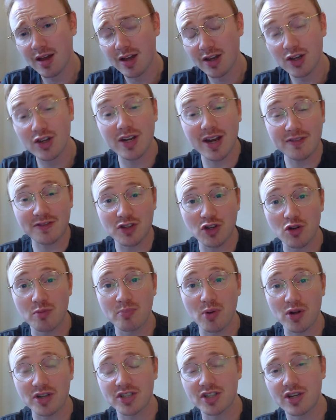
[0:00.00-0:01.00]
Good afternoon,
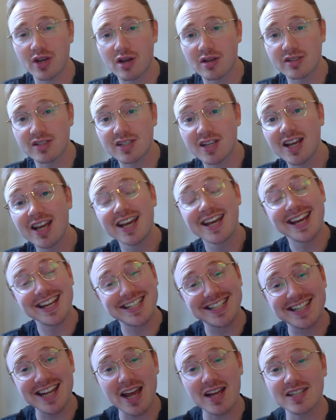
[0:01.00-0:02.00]
boys and girls. In
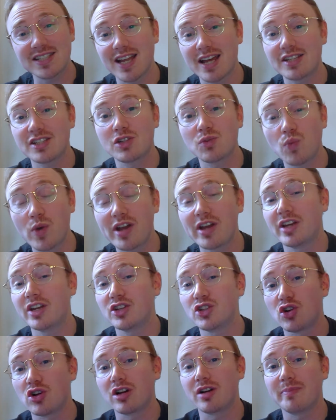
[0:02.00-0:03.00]
today's lesson, we're going to
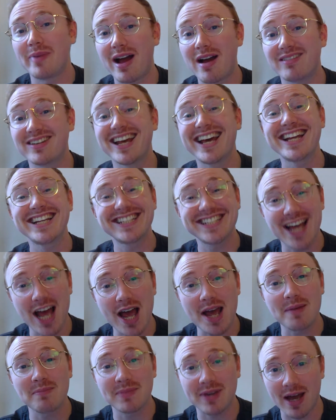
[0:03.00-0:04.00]
talk about
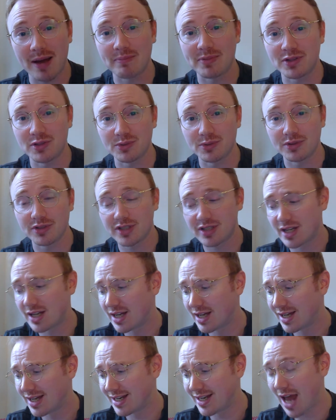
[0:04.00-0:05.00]
time capsules.
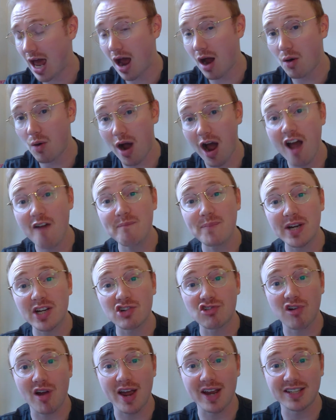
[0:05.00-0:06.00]
Now, I've been
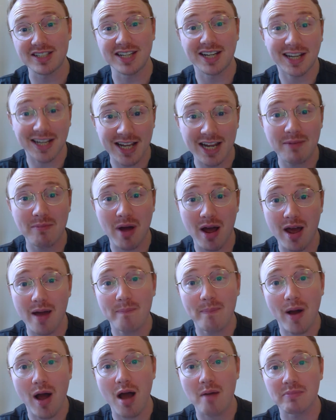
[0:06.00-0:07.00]
trying to clean my
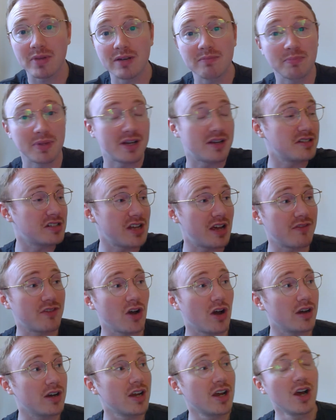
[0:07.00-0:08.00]
apartment because I've
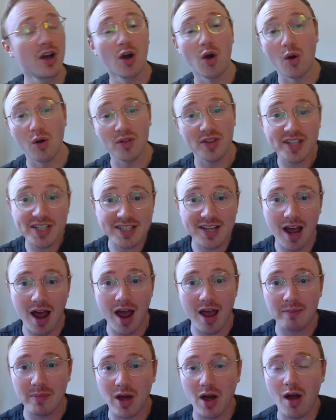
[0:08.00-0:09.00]
got all this
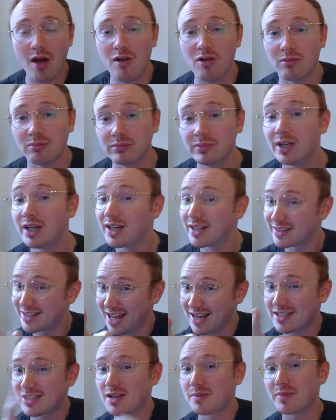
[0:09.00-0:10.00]
time at home.
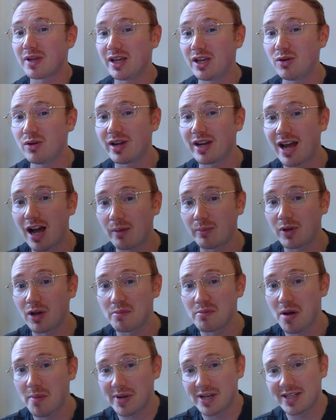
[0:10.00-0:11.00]
That's something you can help your
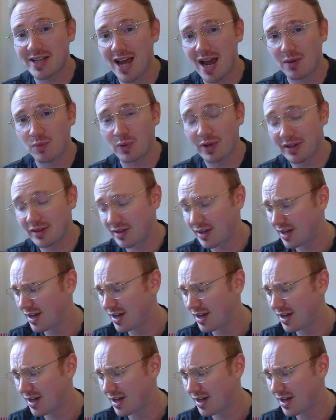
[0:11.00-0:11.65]
mum and dad with.